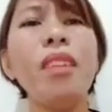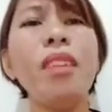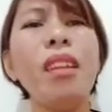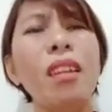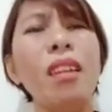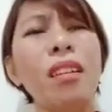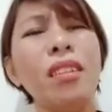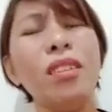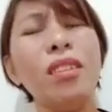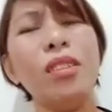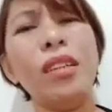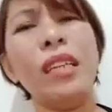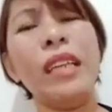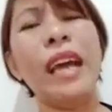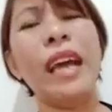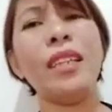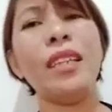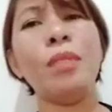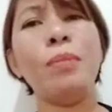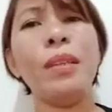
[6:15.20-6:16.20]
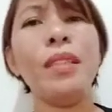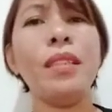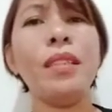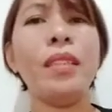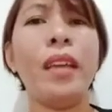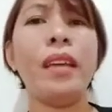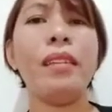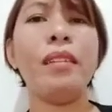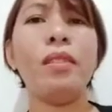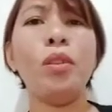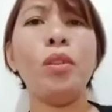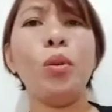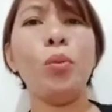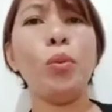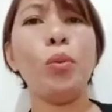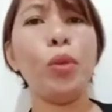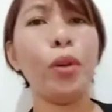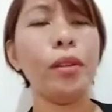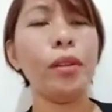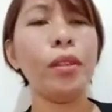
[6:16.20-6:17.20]
So it has been said that the
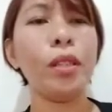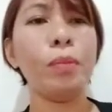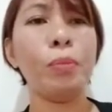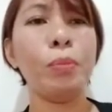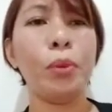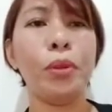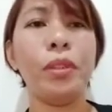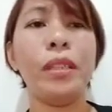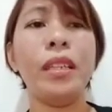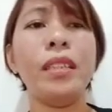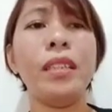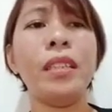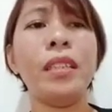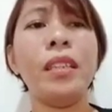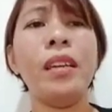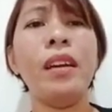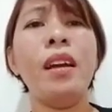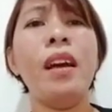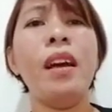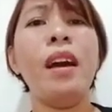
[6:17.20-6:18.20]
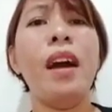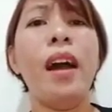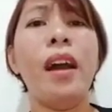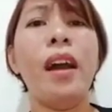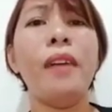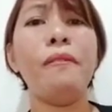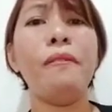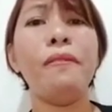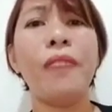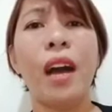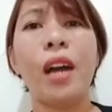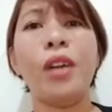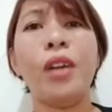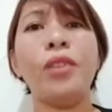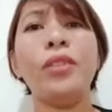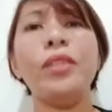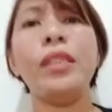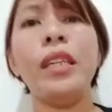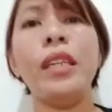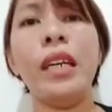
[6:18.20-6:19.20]
world's poorest are
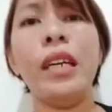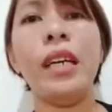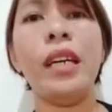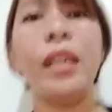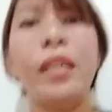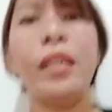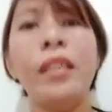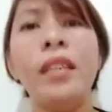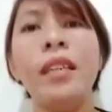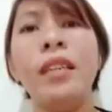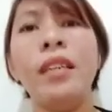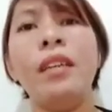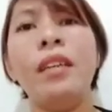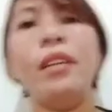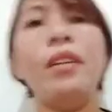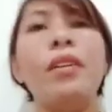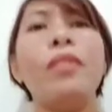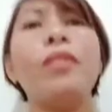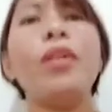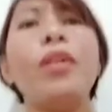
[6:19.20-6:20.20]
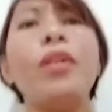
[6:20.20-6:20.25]
found in the